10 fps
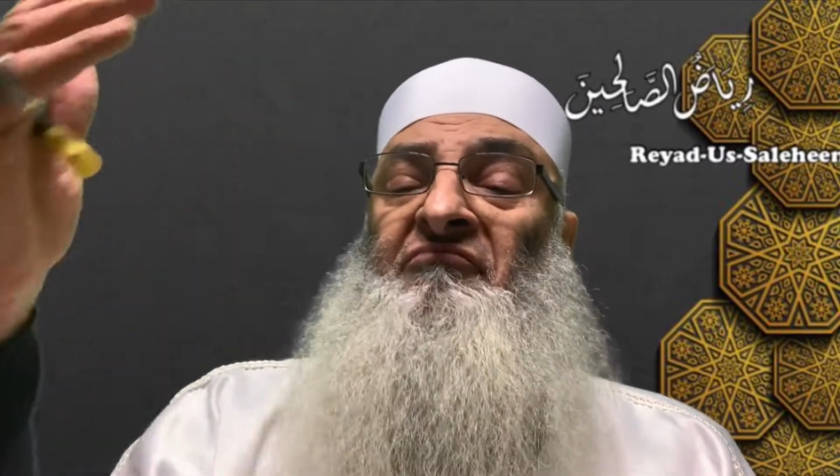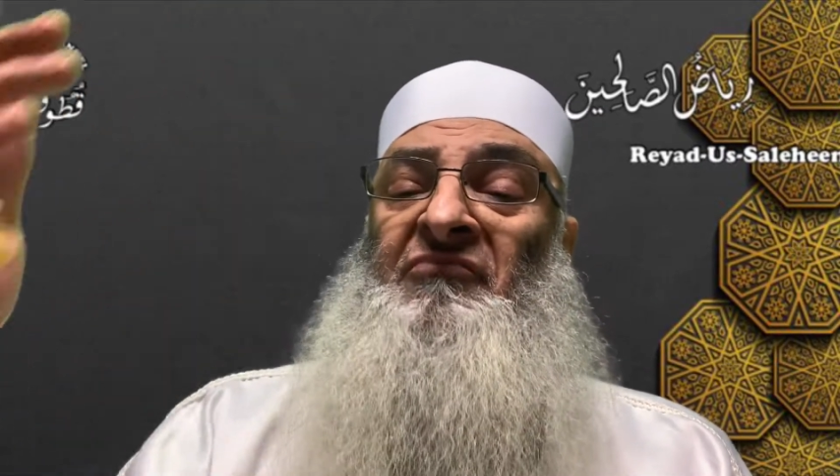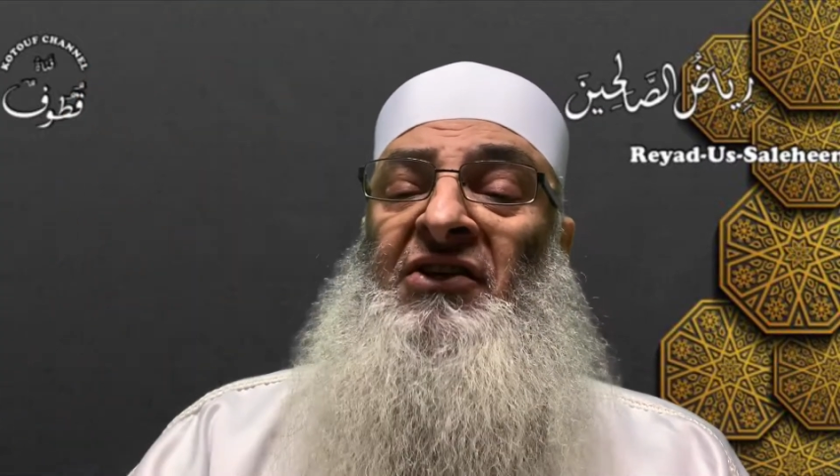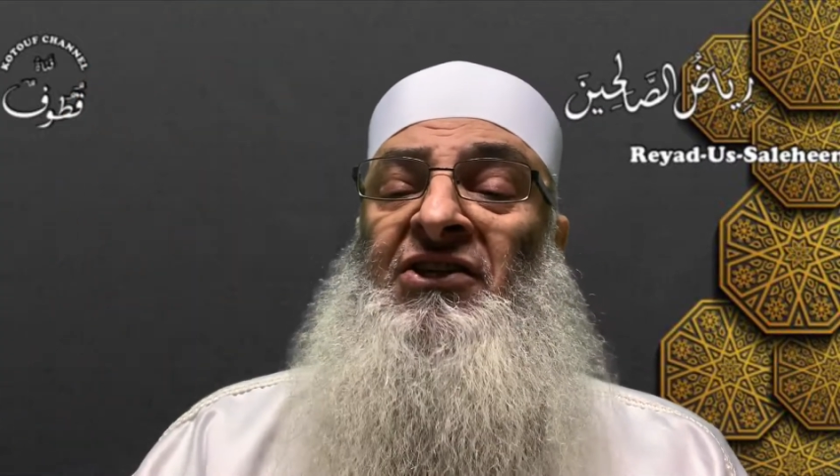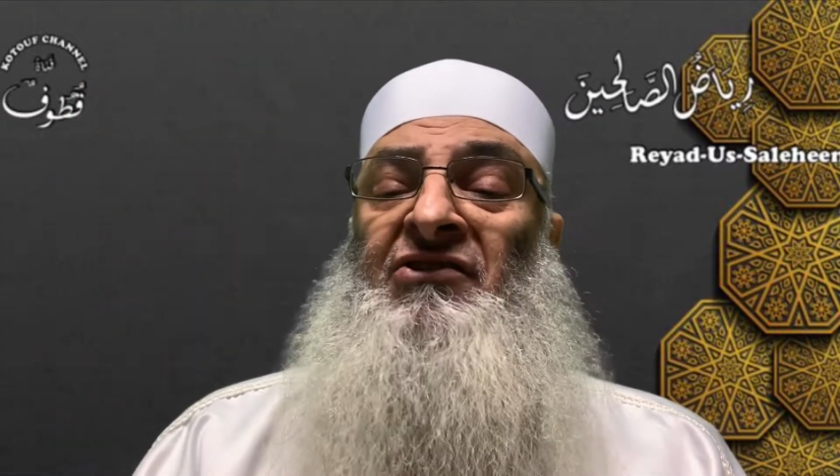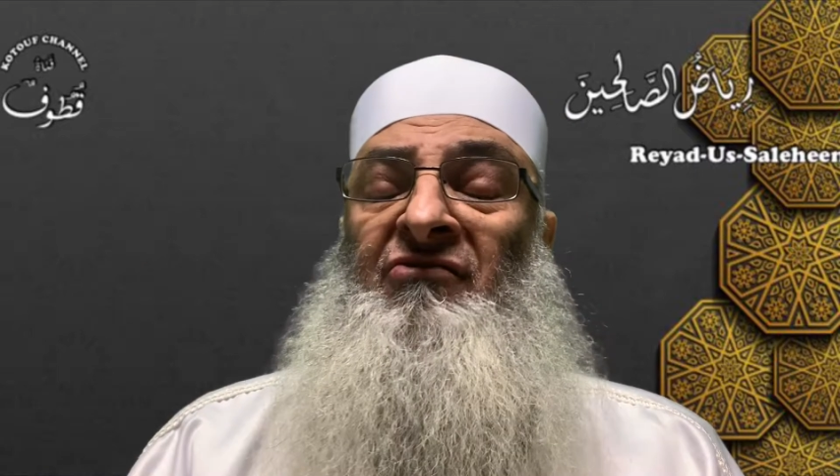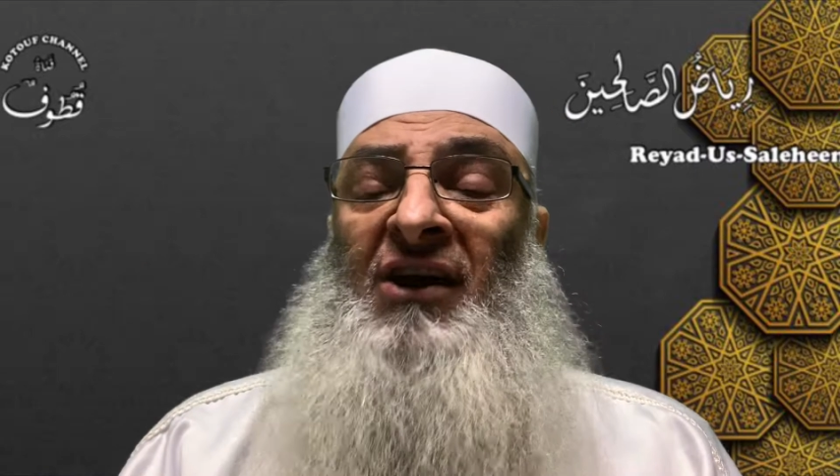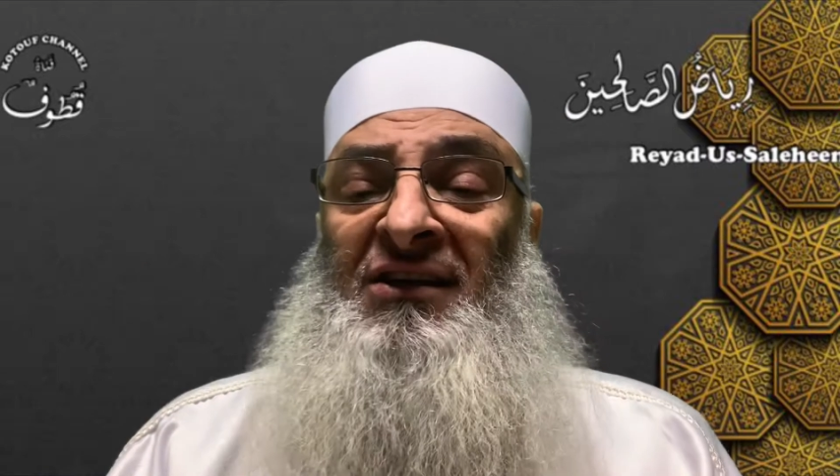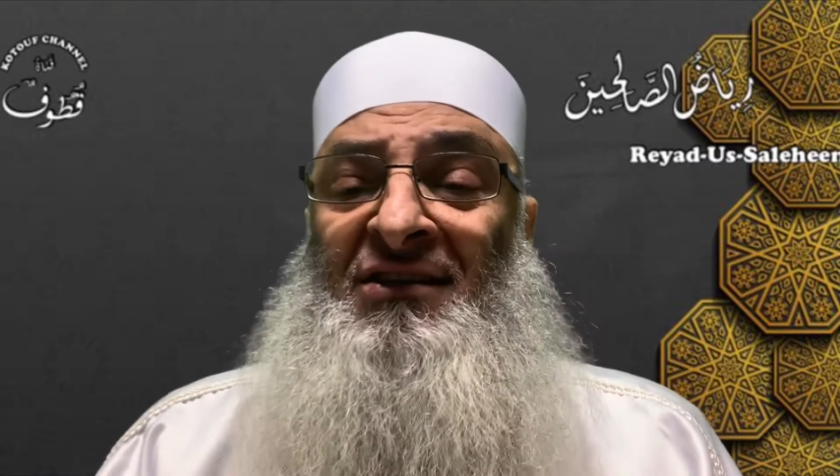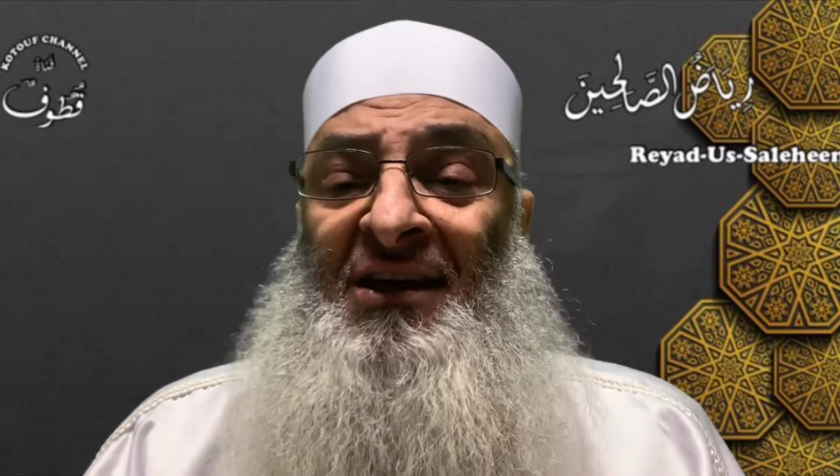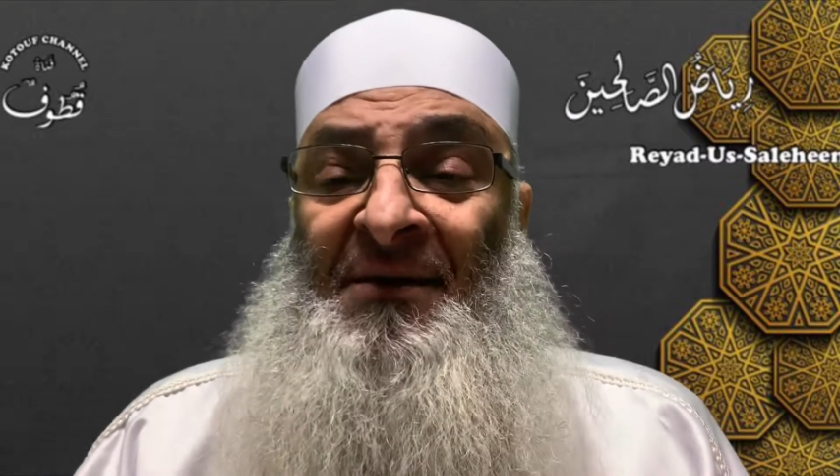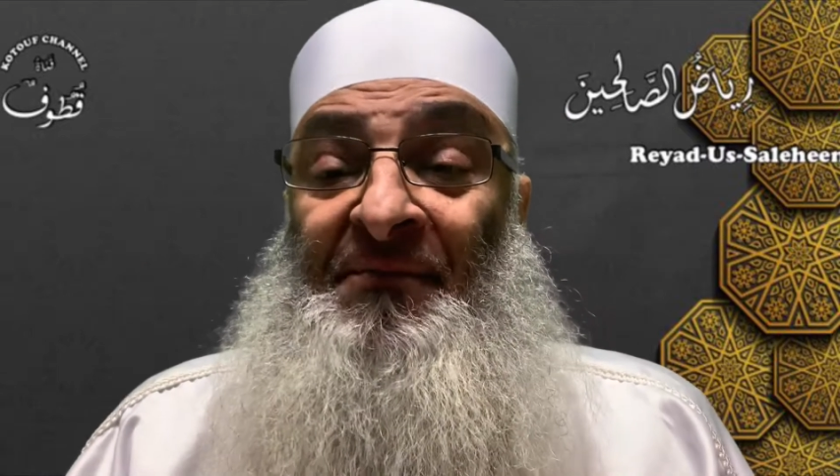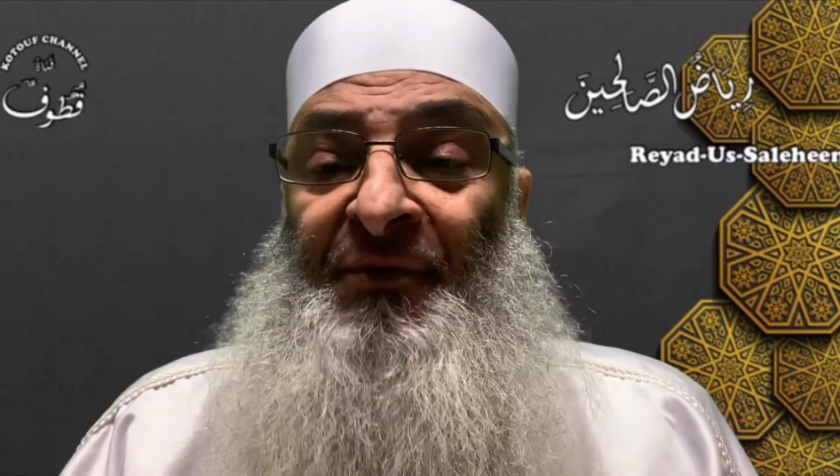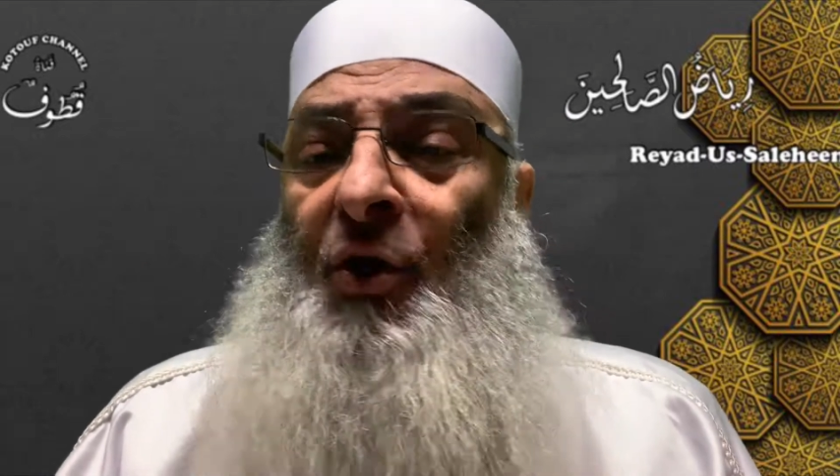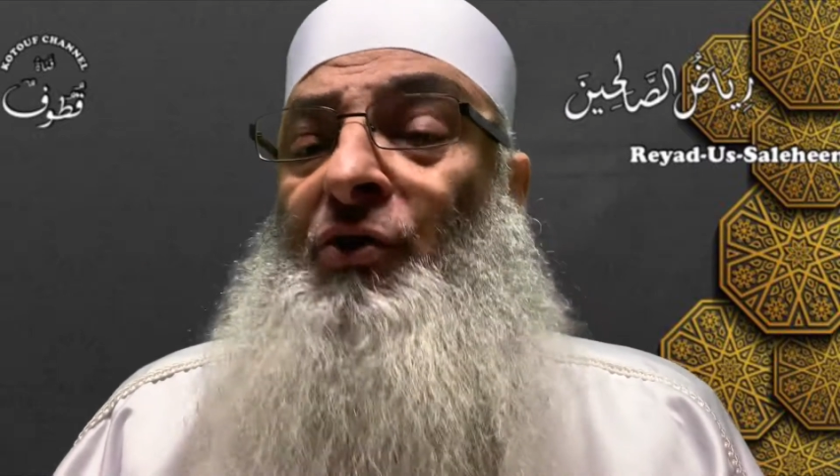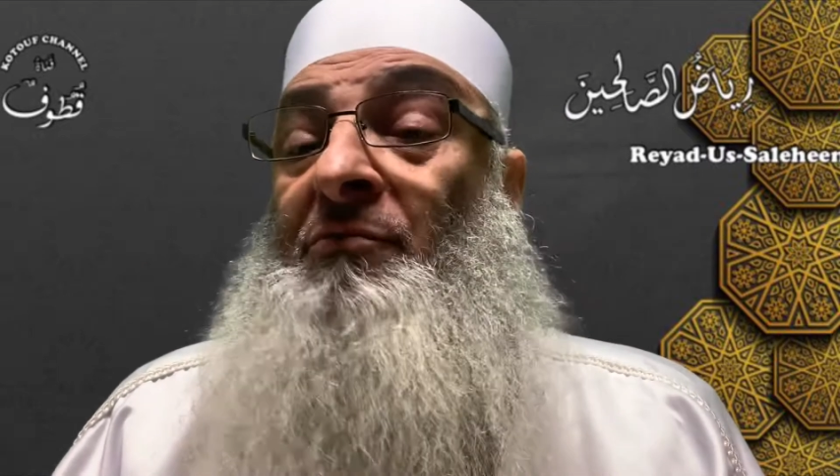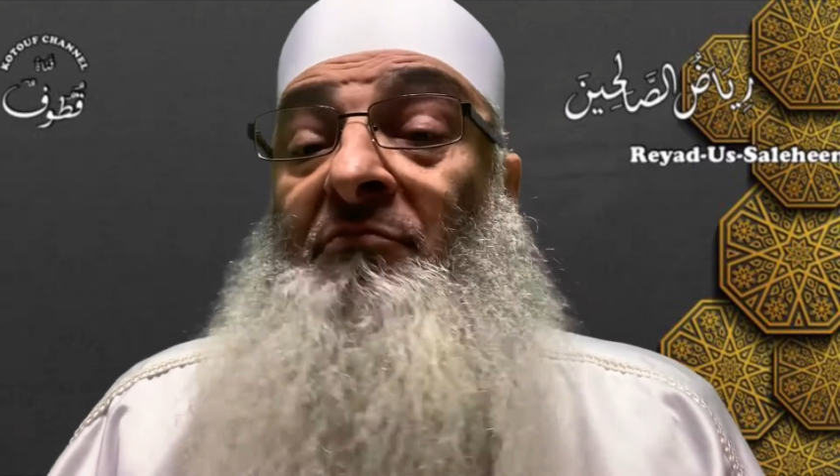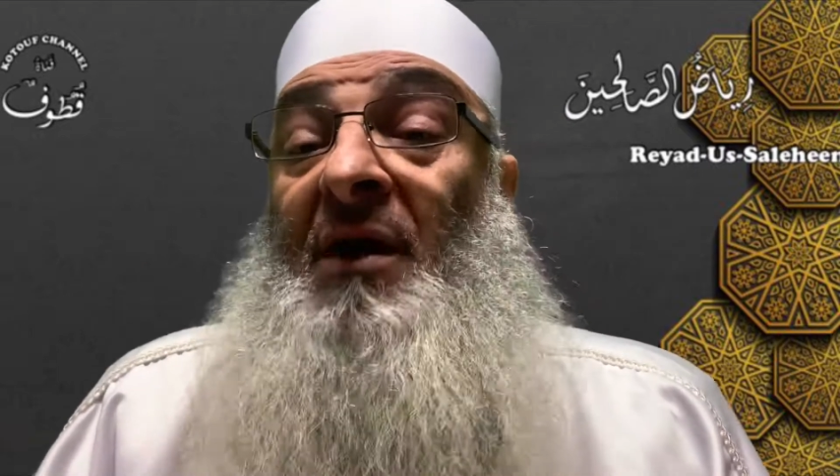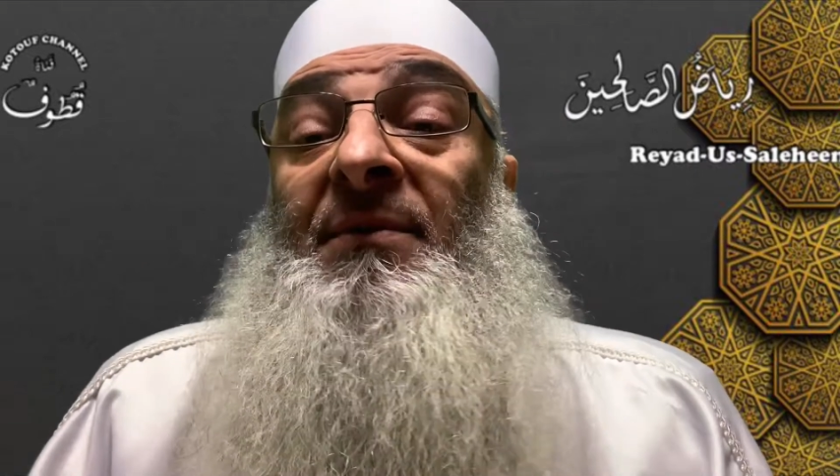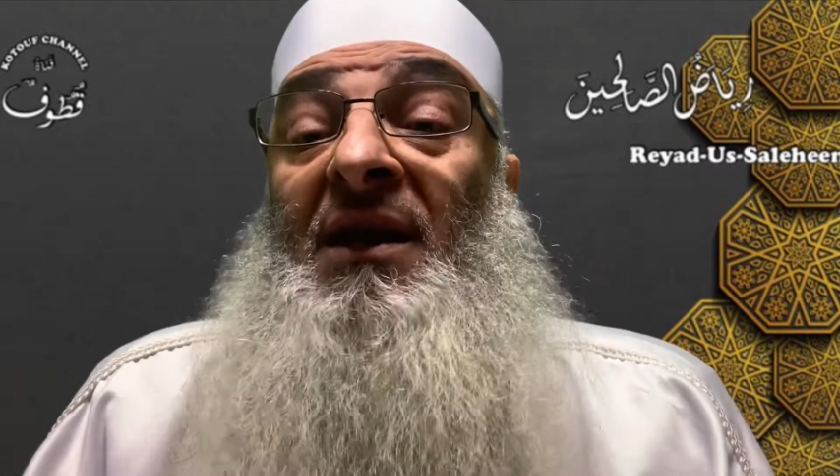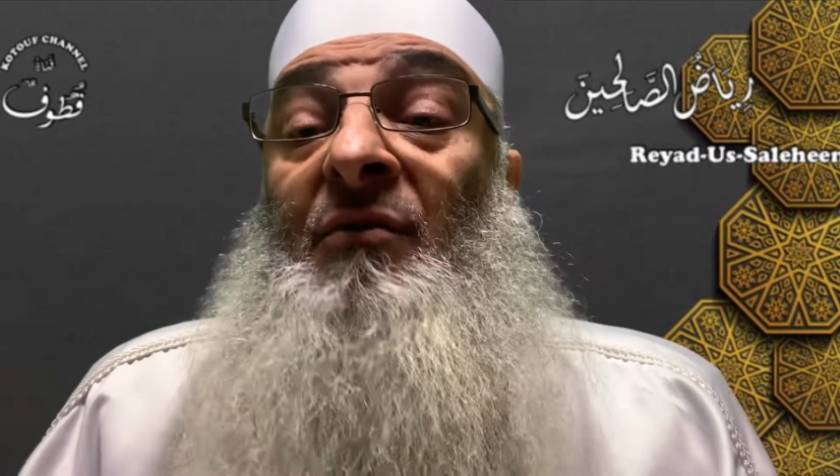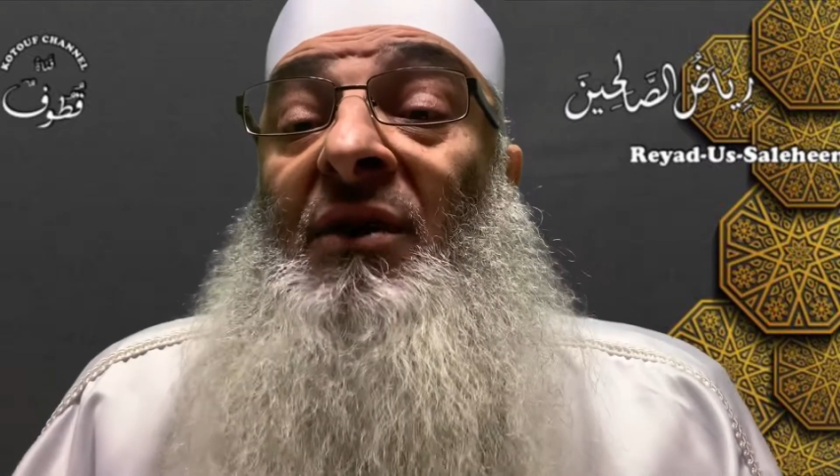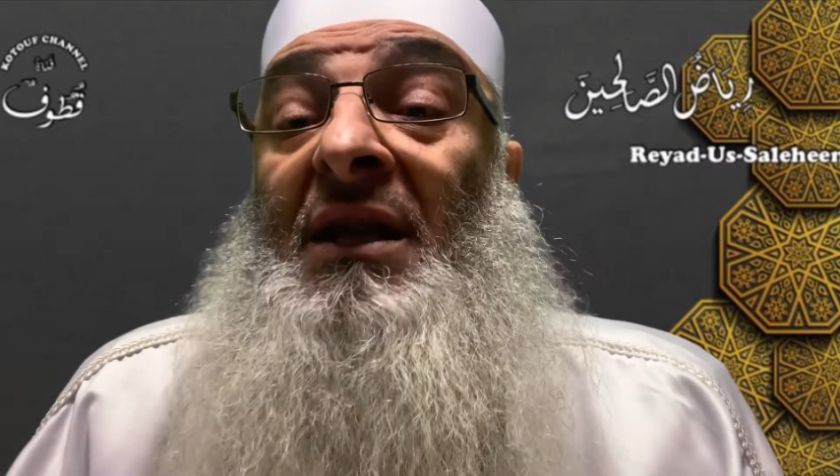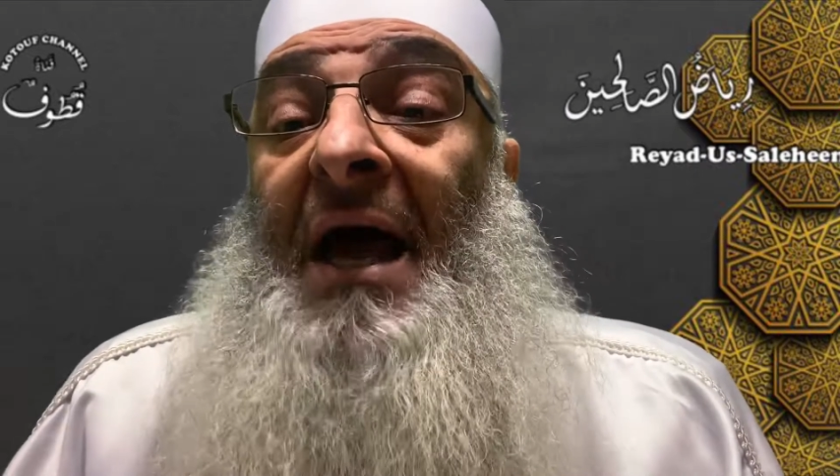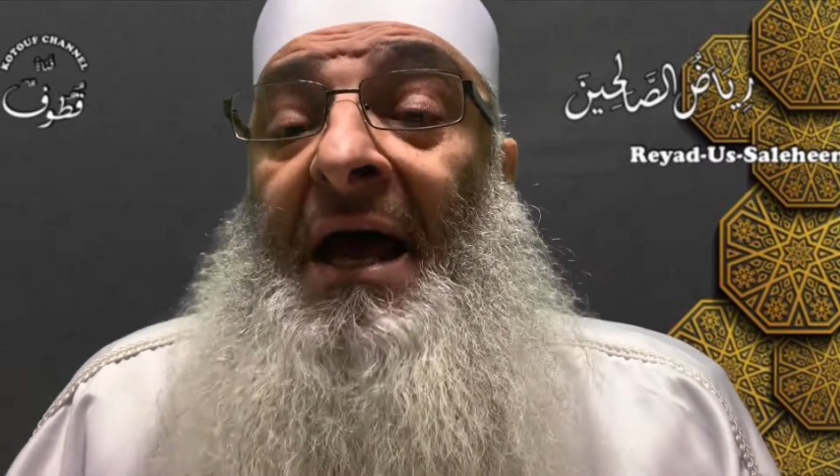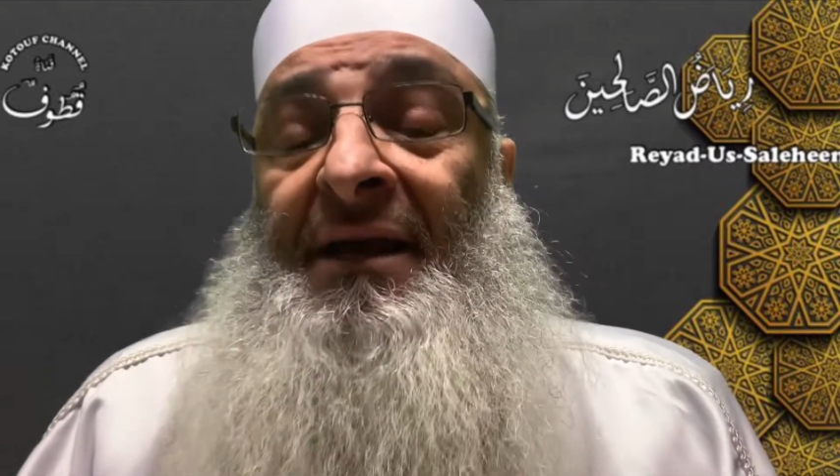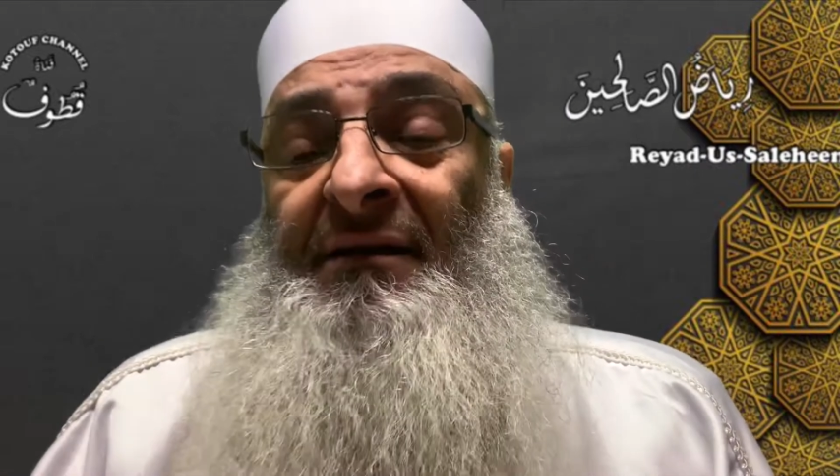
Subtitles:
disgrace him, or maybe he will lie.